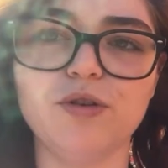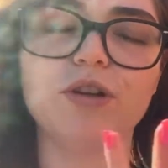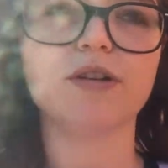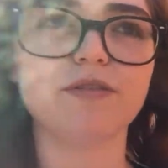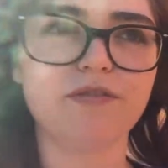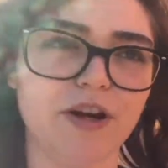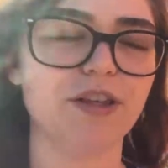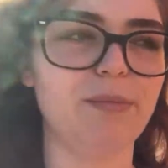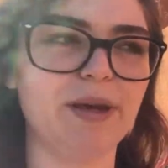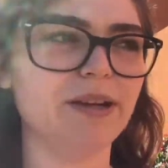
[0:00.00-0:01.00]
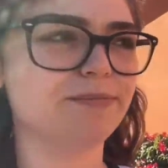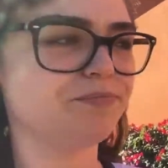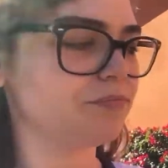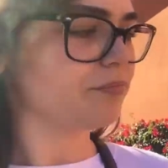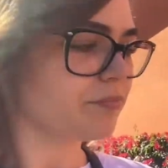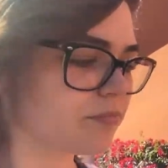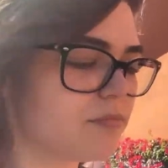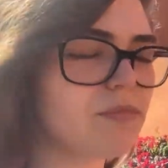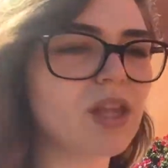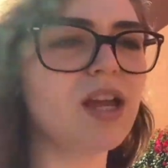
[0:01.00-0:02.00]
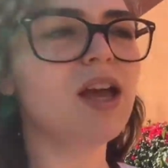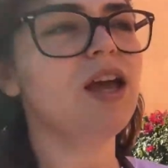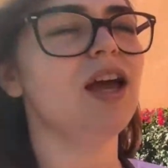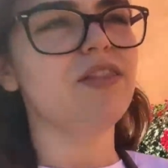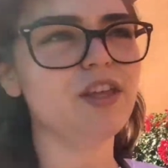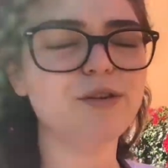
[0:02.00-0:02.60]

you, they're fairly big. And they